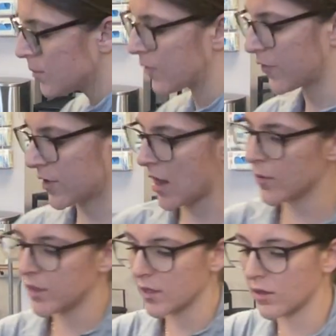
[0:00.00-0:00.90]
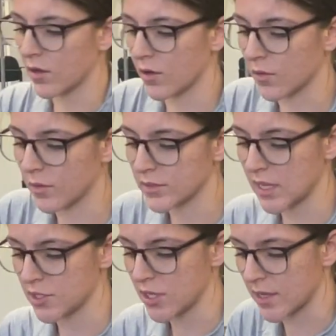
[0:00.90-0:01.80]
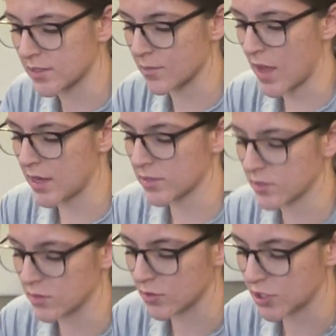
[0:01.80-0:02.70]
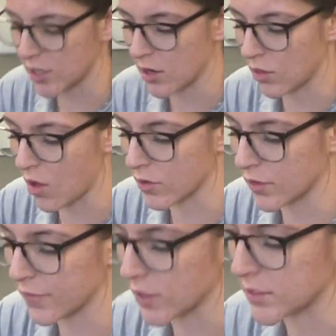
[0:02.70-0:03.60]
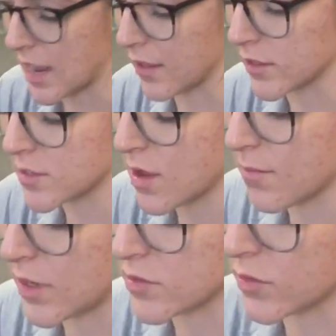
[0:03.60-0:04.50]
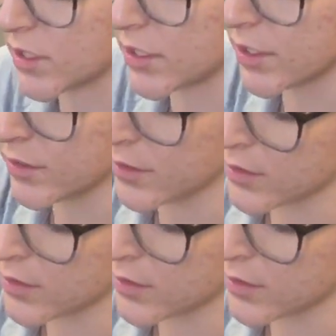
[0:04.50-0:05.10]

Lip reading: For now, we can go, say she has some headaches associated along the frontalis muscle here.